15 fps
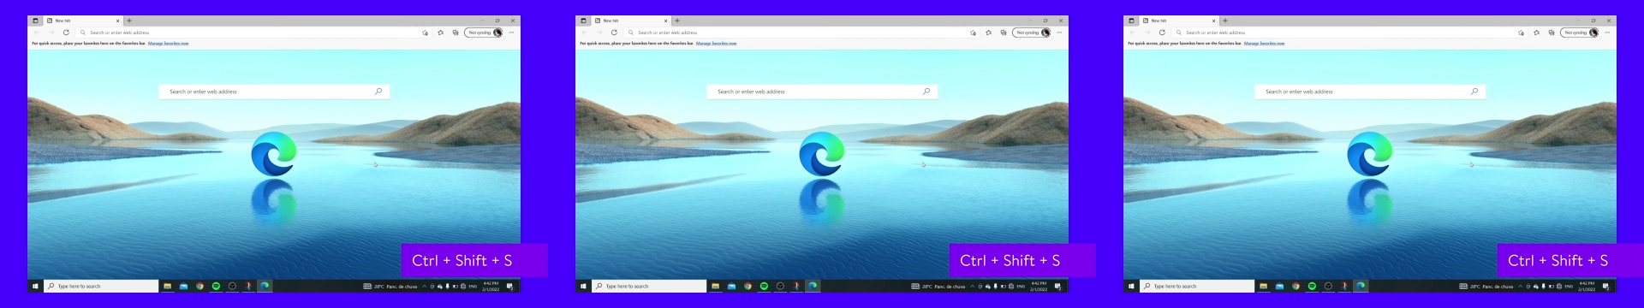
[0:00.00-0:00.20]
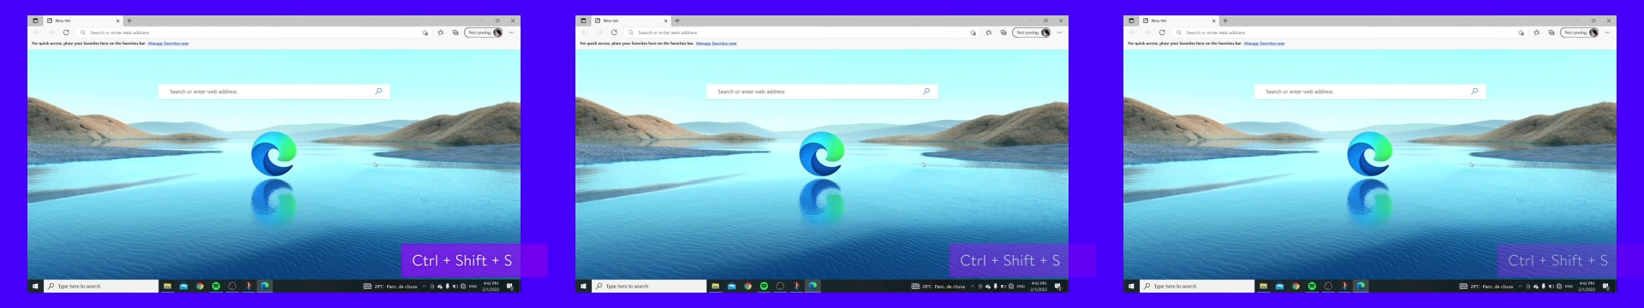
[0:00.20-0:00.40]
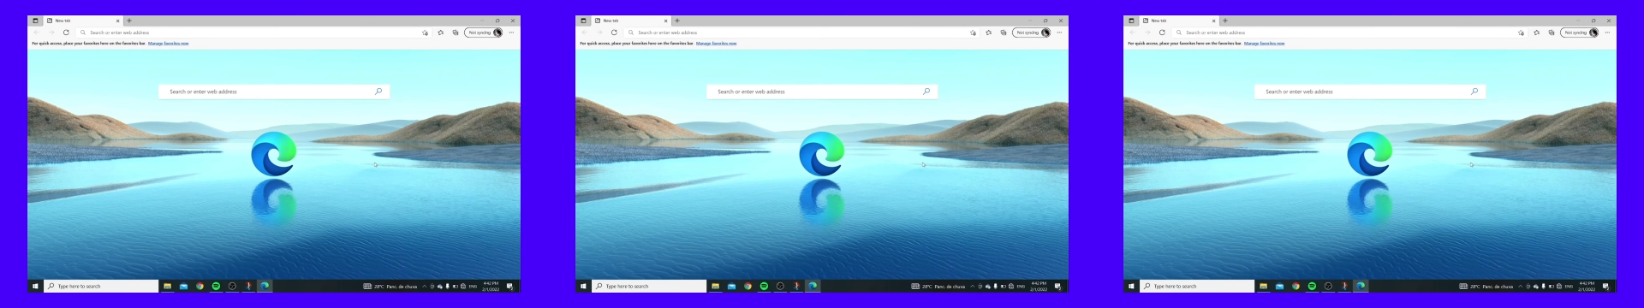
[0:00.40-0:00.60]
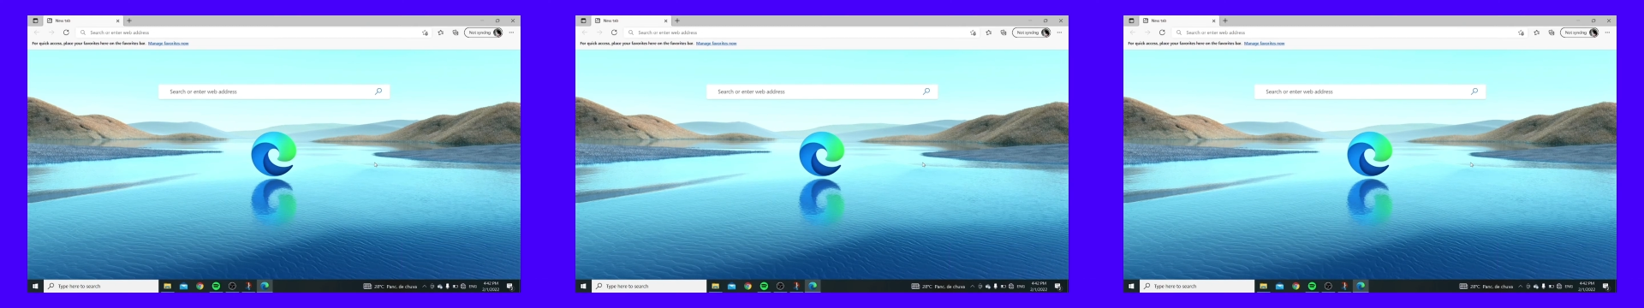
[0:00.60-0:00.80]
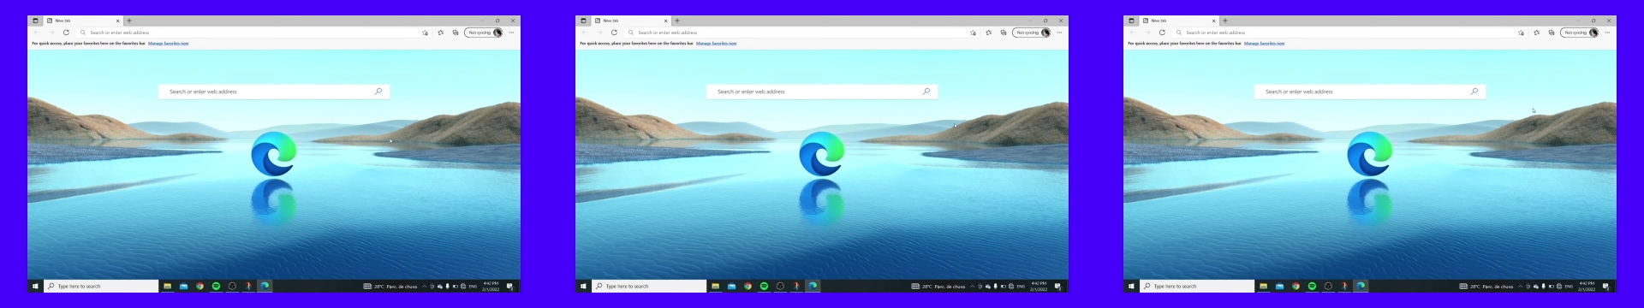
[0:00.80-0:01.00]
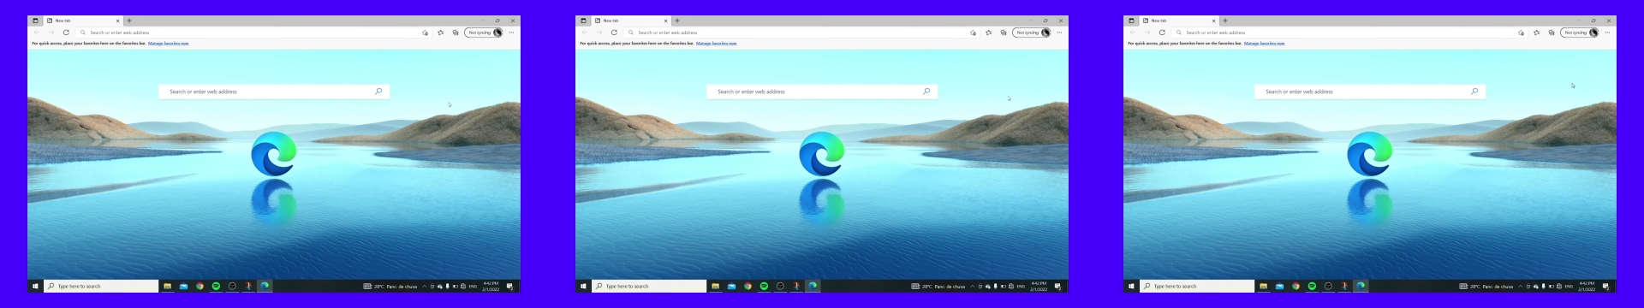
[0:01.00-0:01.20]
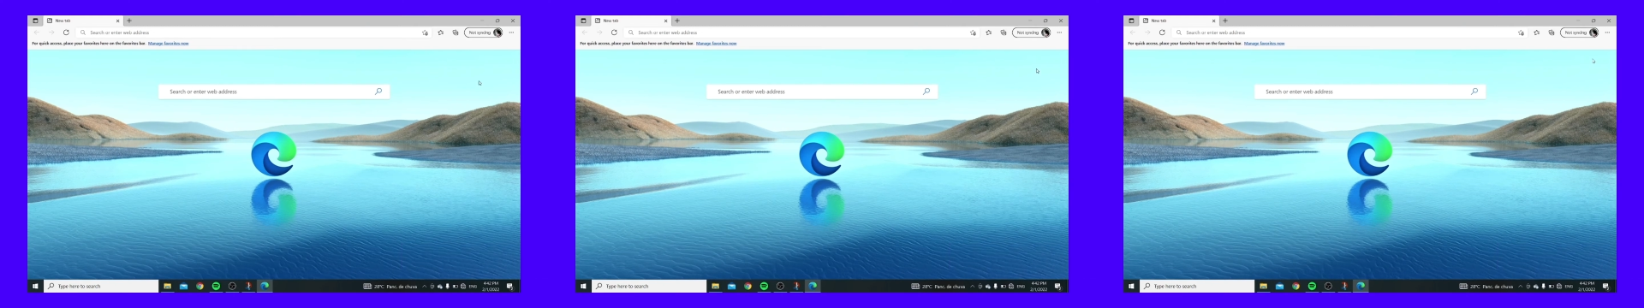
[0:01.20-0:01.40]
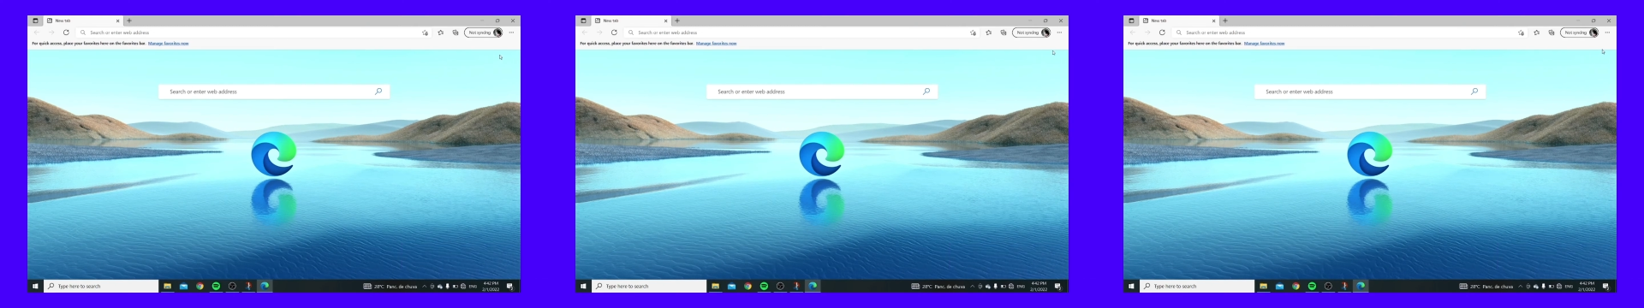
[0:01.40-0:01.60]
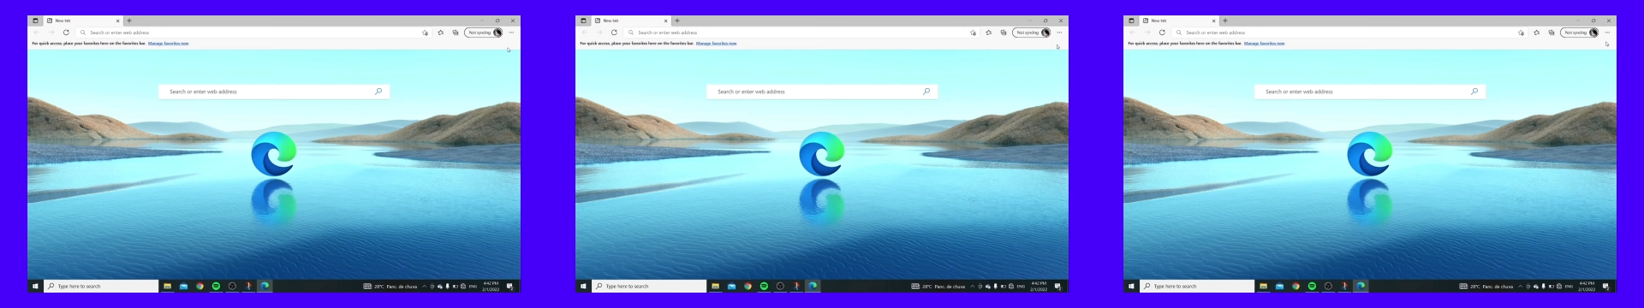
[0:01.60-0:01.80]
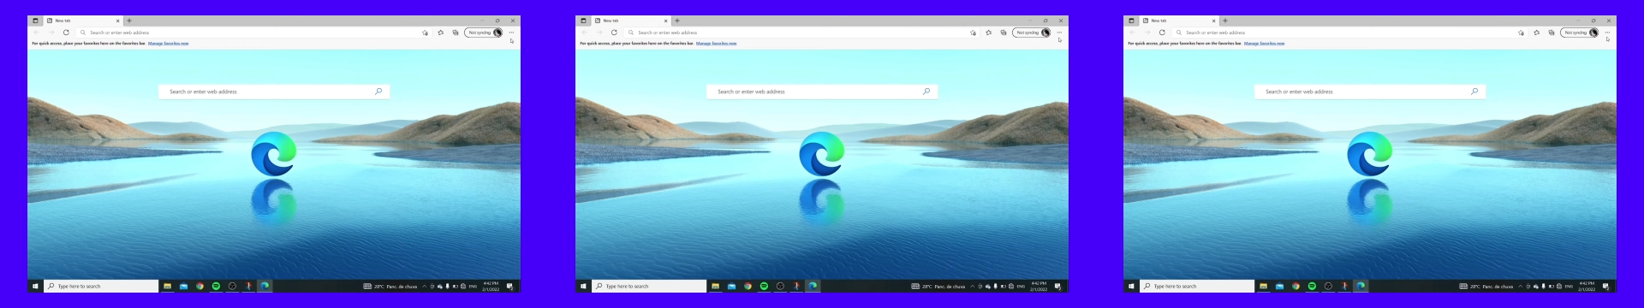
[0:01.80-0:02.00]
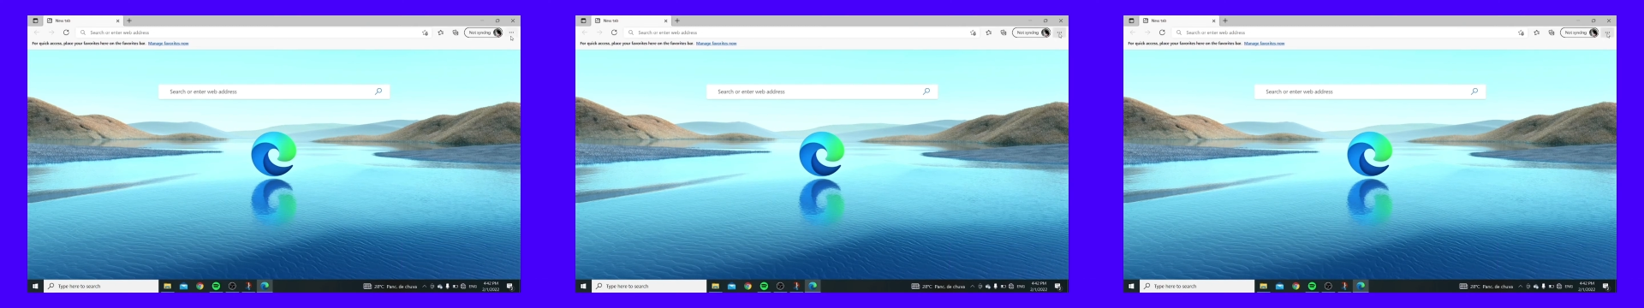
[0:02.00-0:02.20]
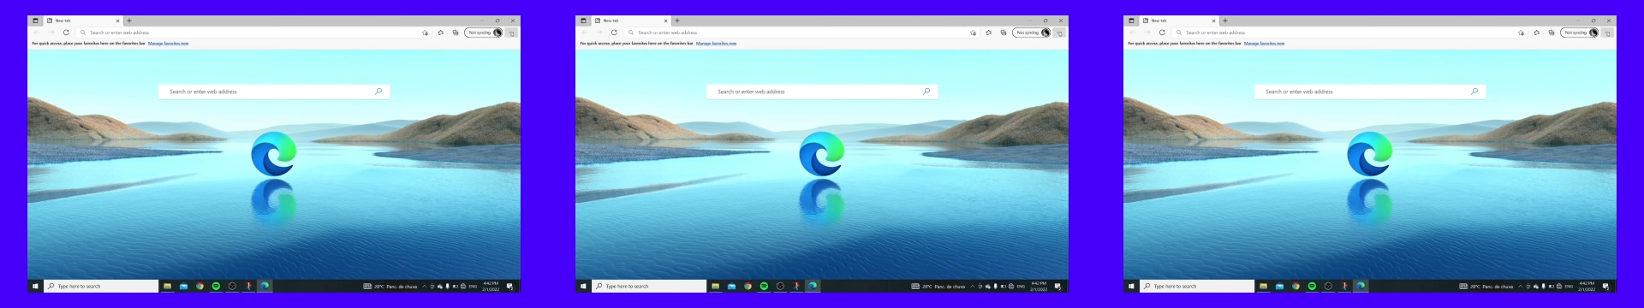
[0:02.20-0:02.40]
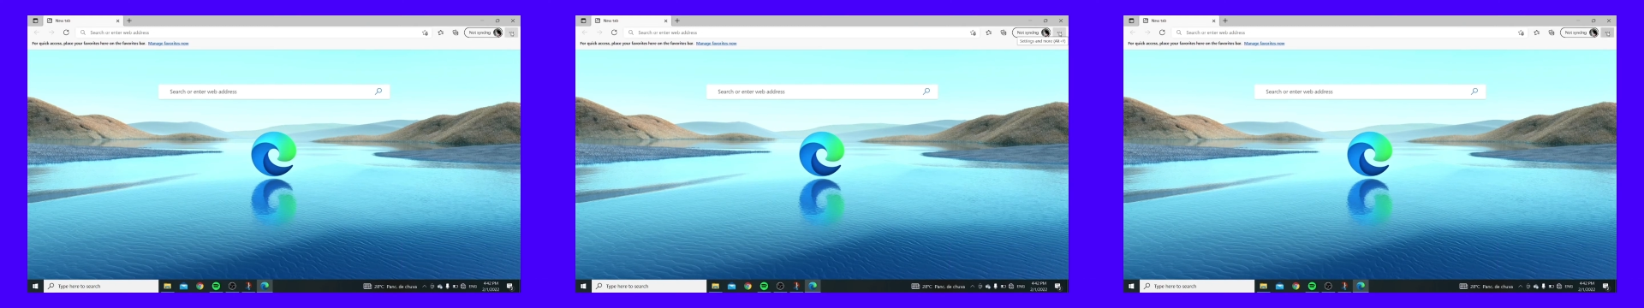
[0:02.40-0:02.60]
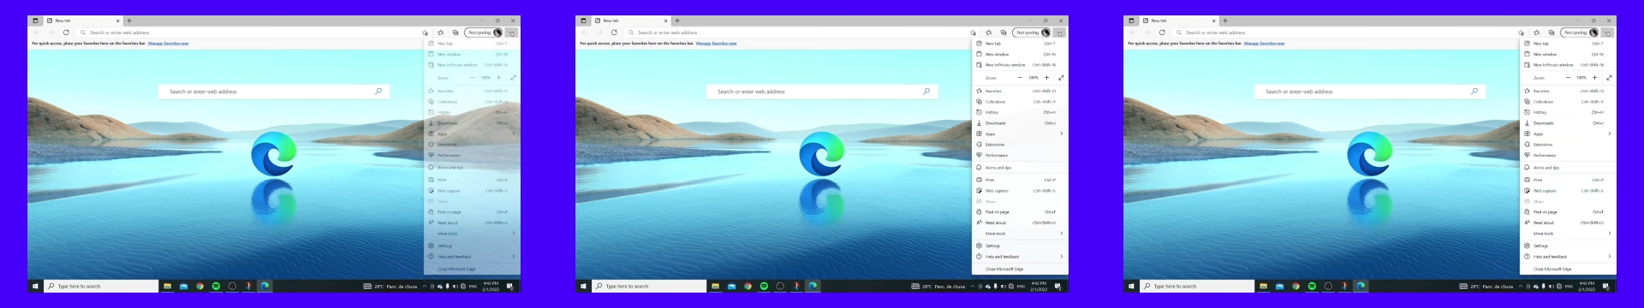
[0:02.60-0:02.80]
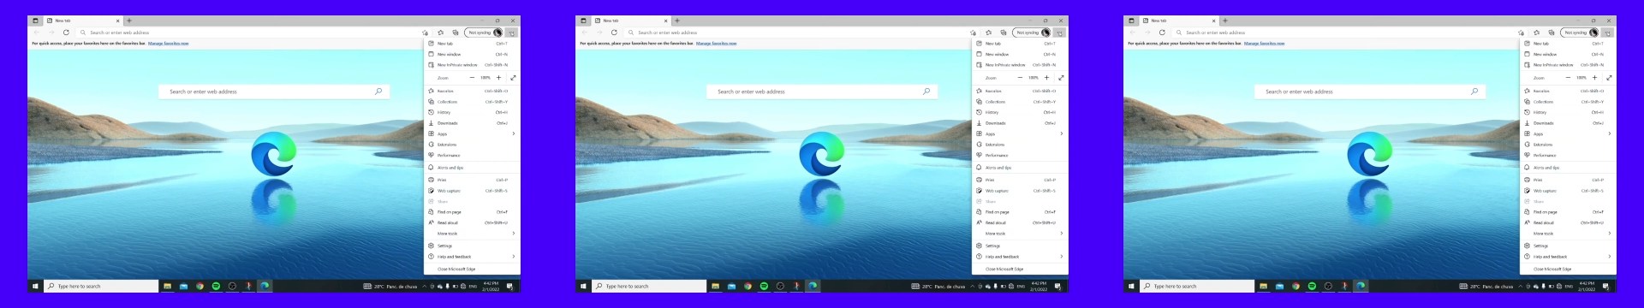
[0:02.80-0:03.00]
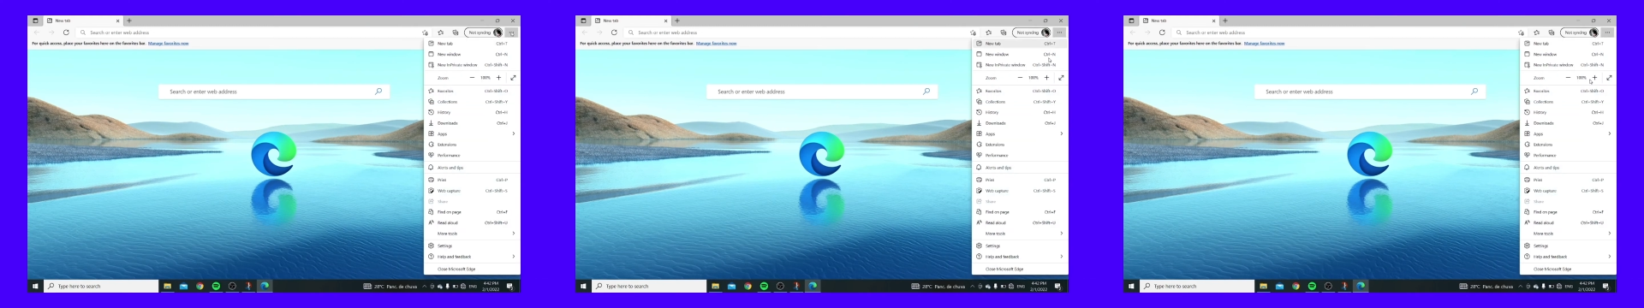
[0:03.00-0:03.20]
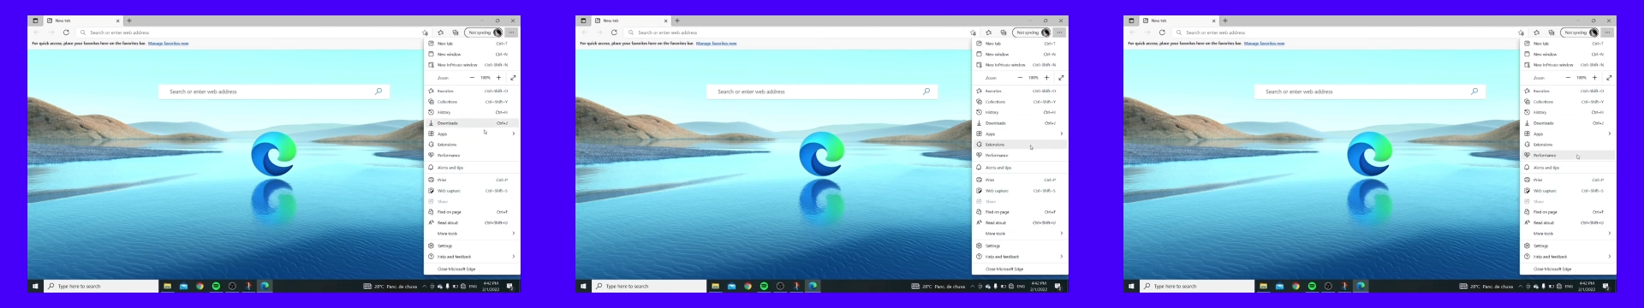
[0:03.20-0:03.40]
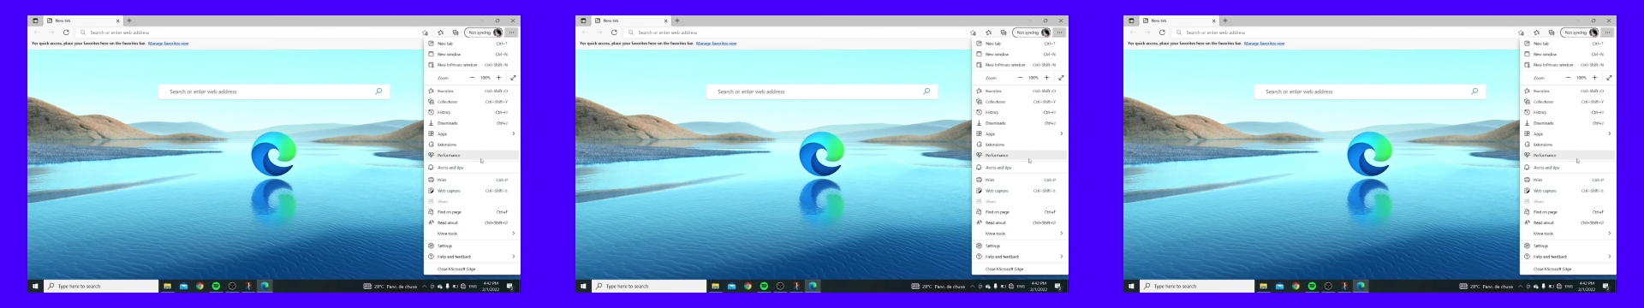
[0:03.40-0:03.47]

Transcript: (no speaker visible)